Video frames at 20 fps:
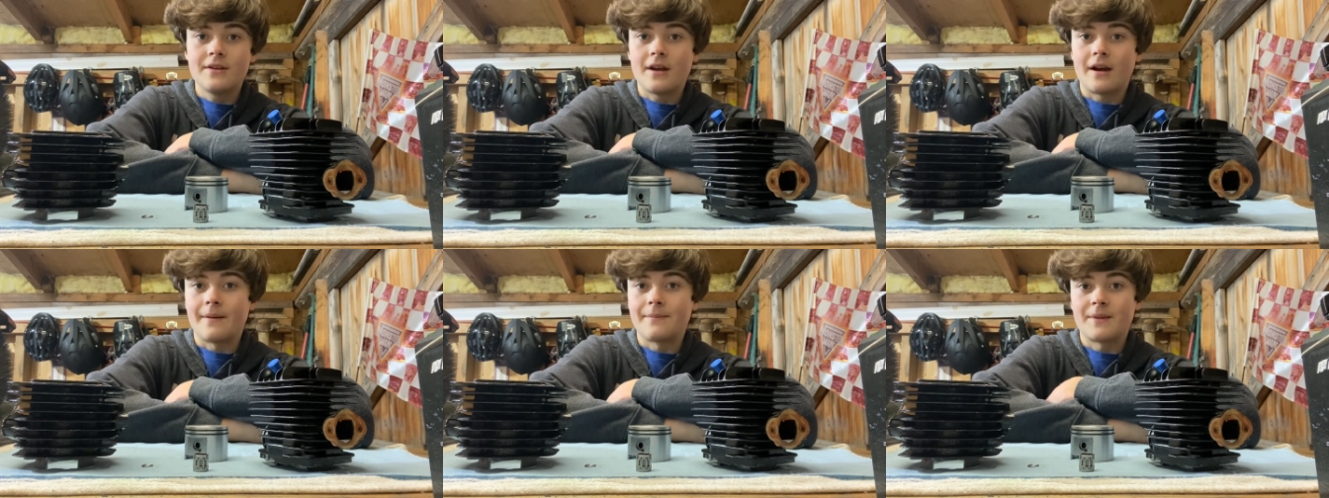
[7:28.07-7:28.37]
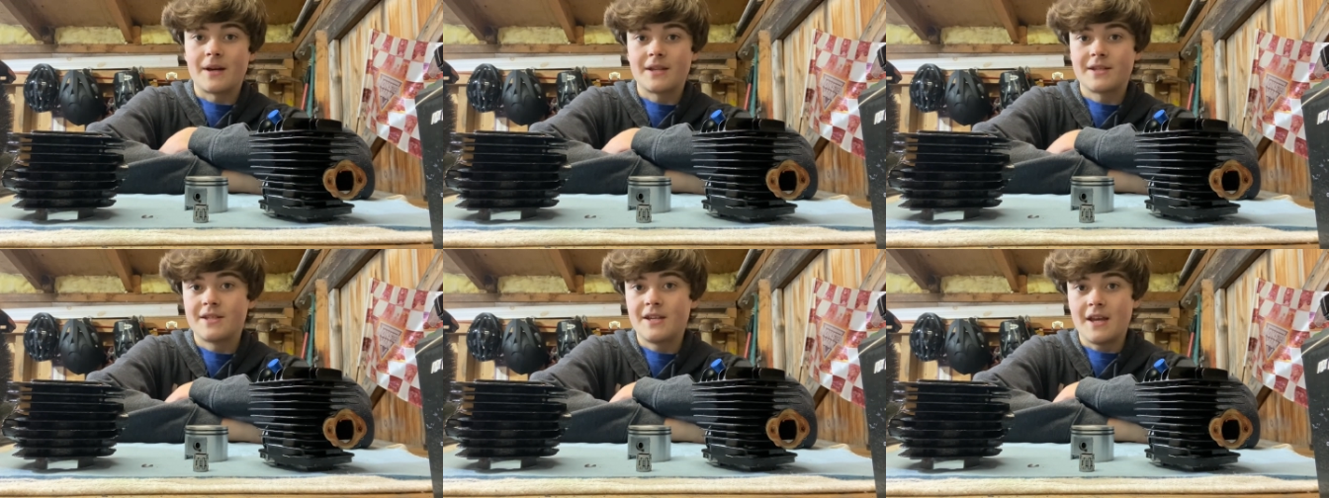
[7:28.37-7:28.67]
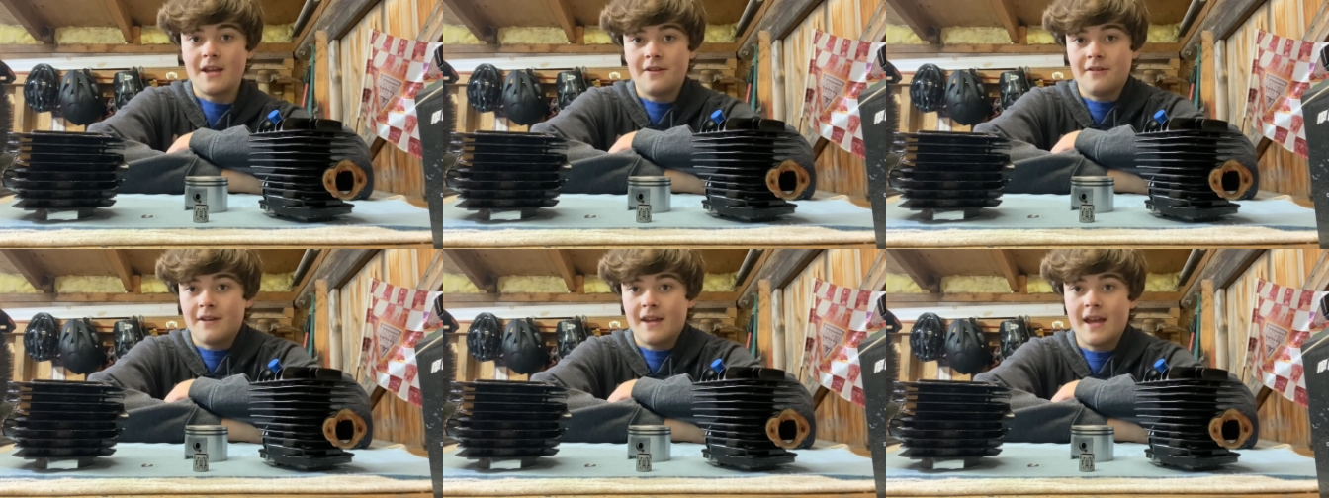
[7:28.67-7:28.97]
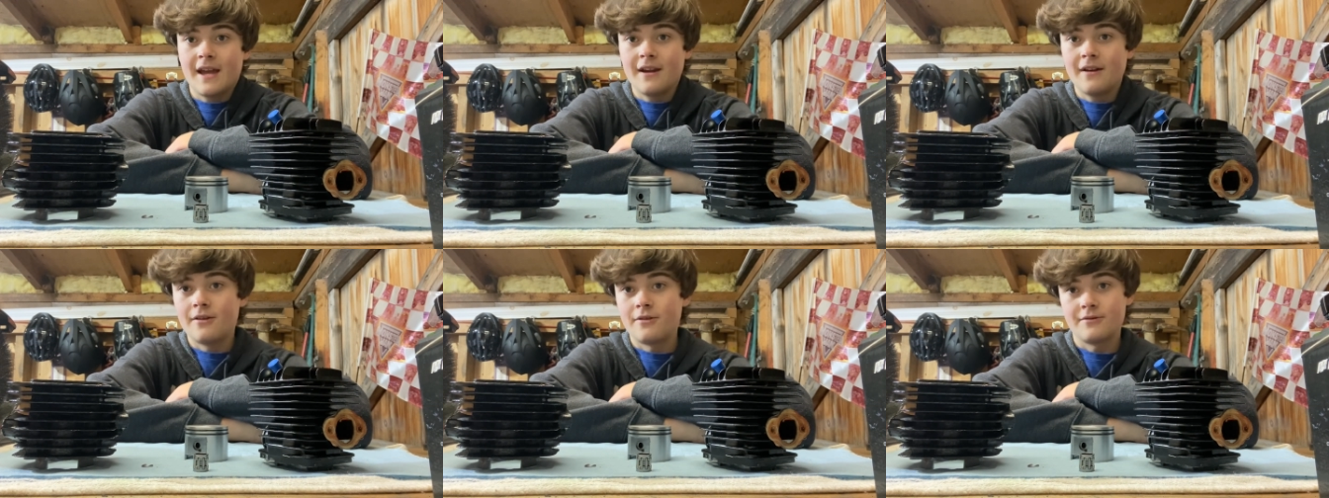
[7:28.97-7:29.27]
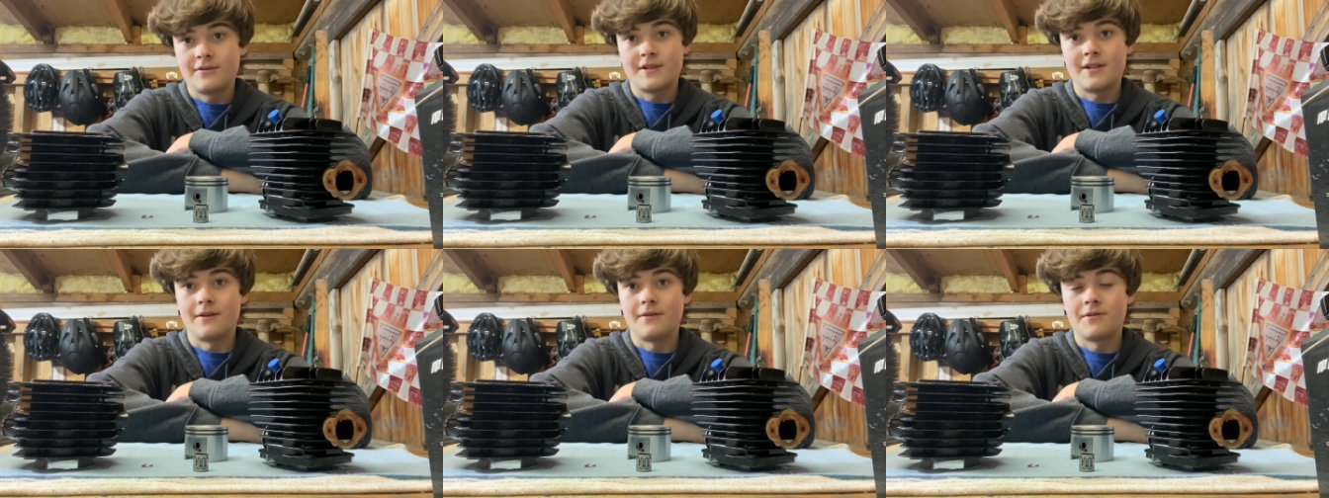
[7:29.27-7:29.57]
I'm not saying you can't
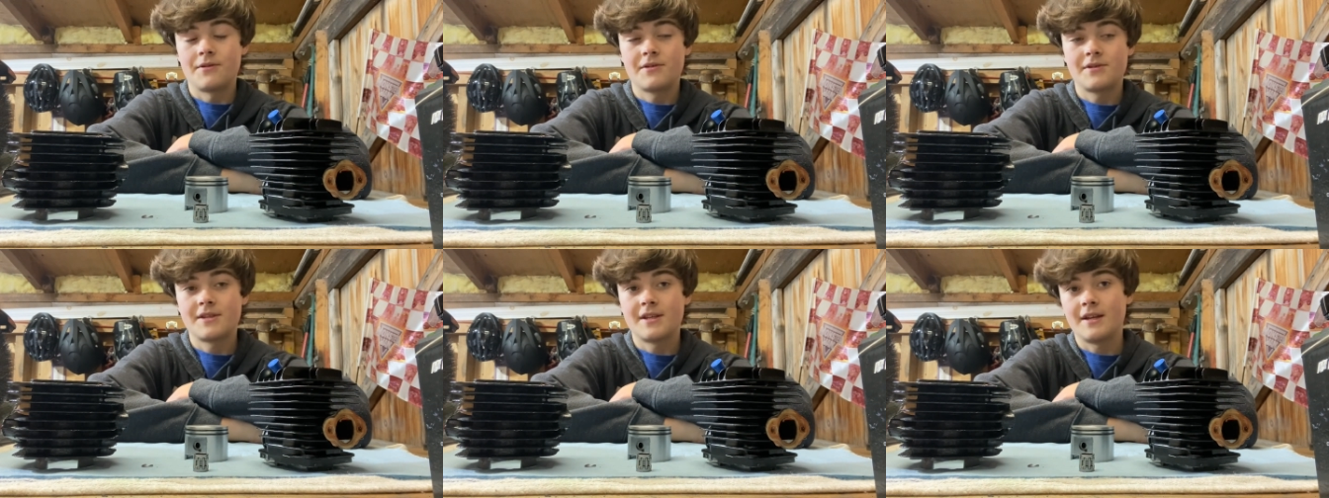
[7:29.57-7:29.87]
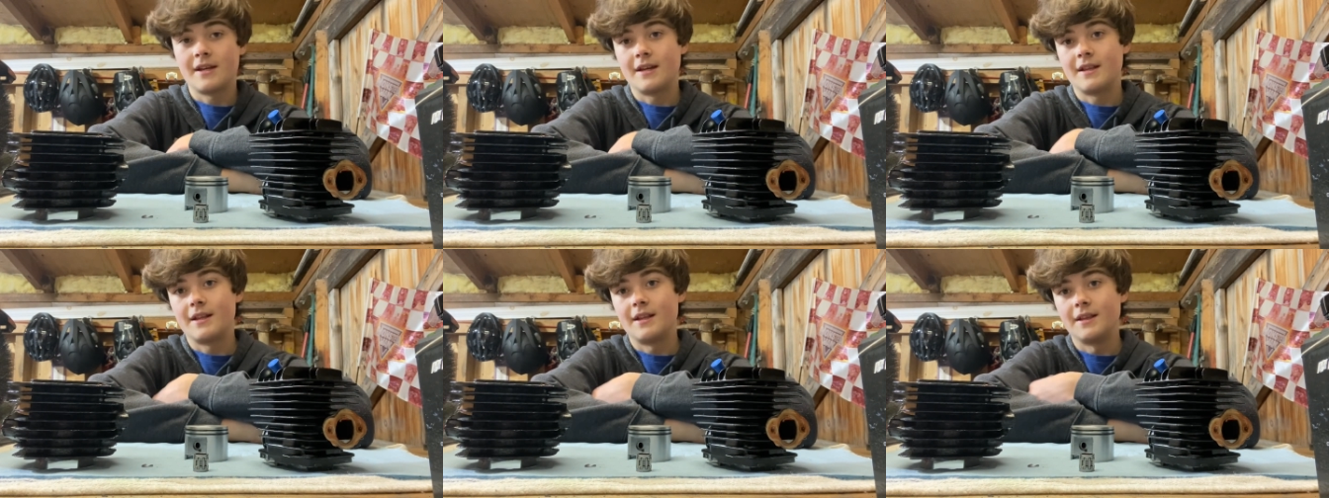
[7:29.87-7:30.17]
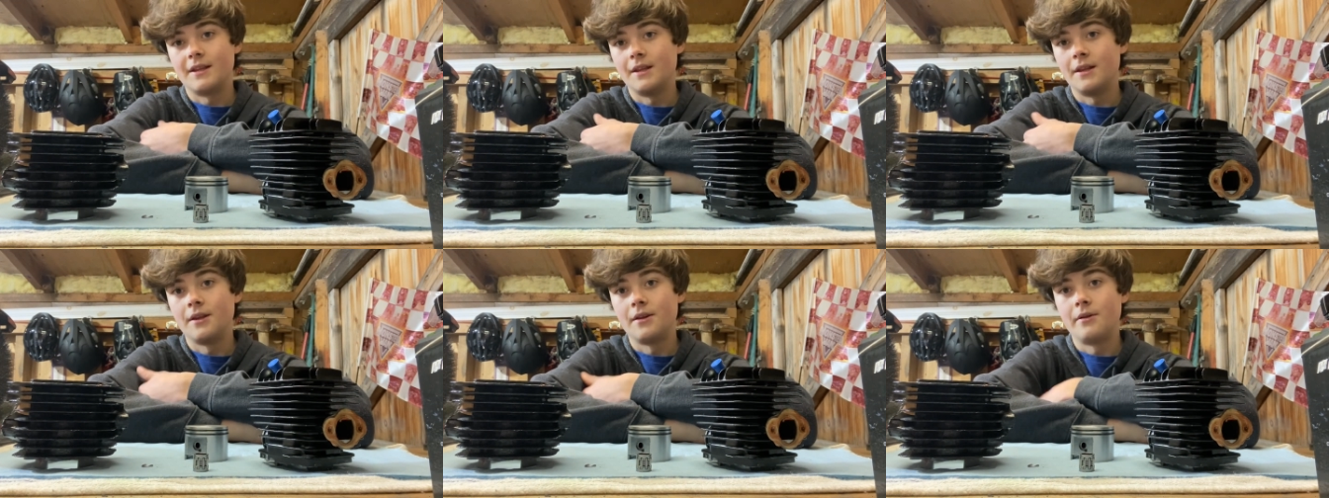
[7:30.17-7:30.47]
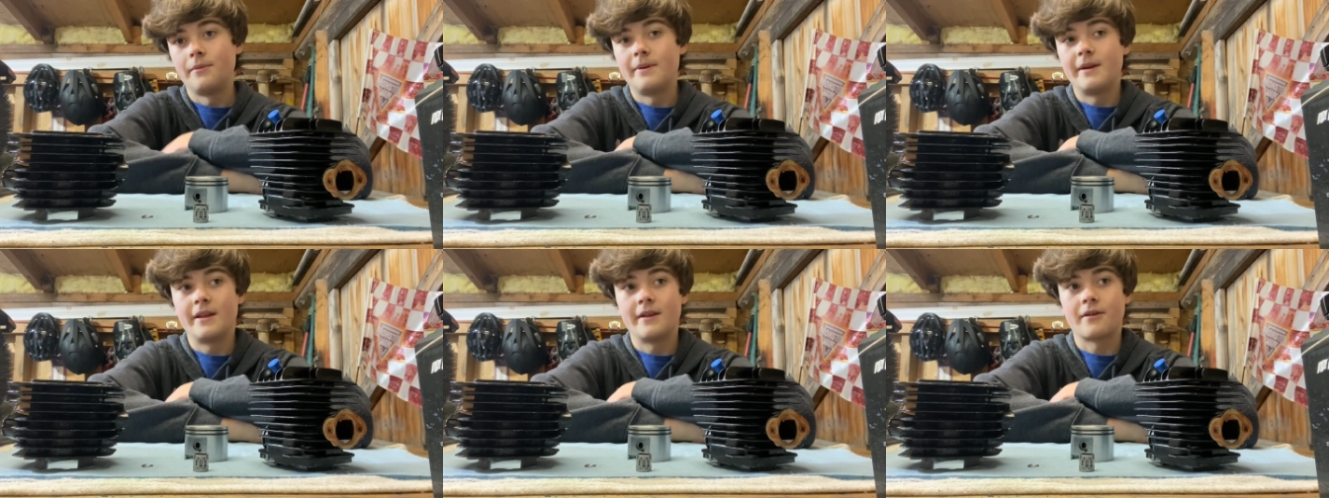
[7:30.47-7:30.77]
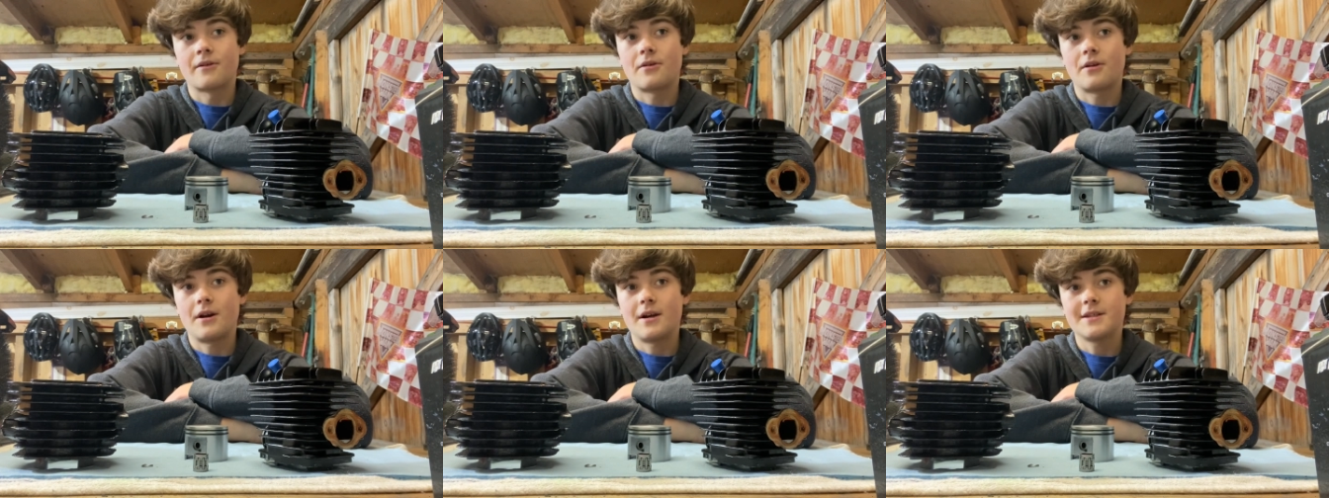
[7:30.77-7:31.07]
hone cylinders to get a little bit of
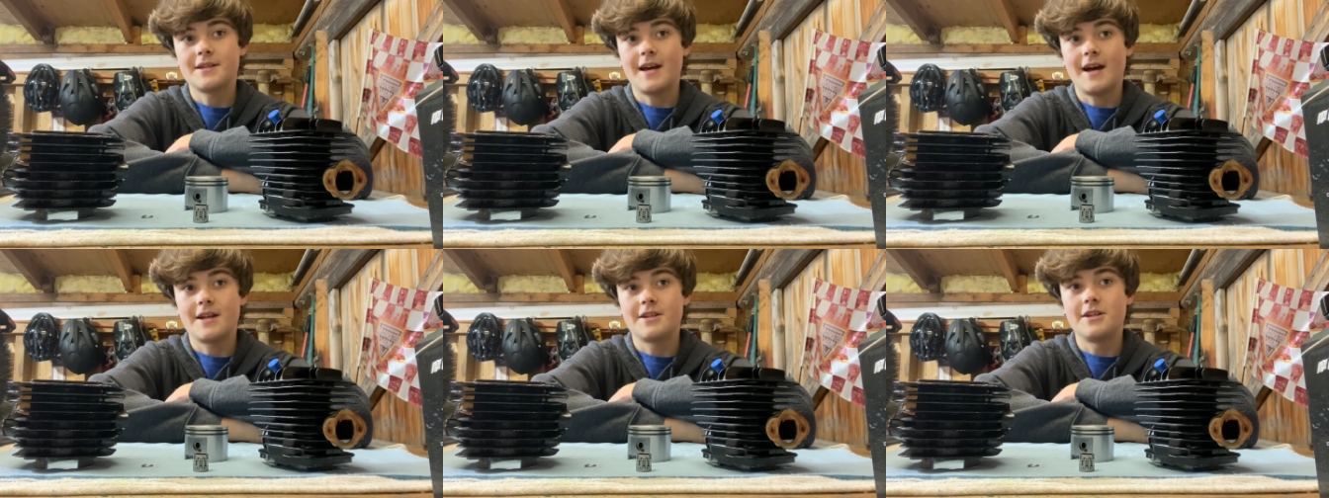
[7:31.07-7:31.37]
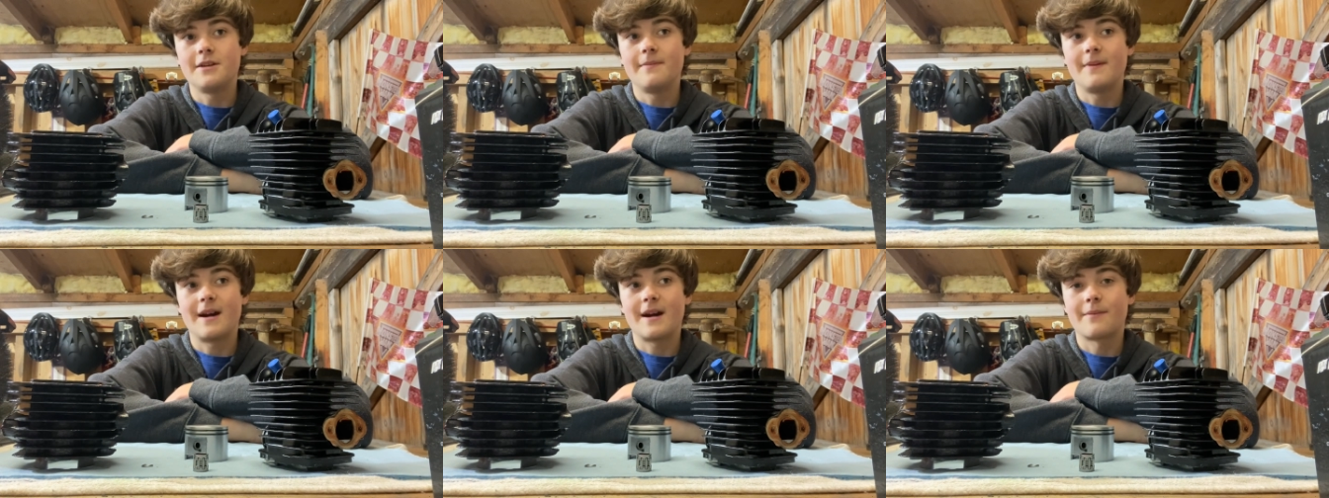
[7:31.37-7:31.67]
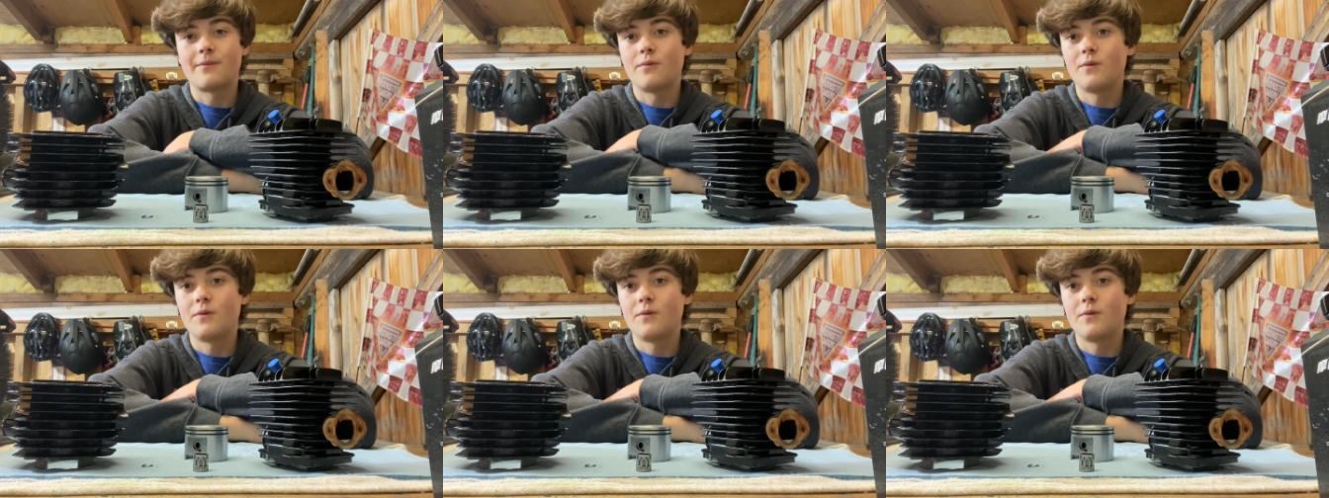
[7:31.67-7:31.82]
the cross hatching back.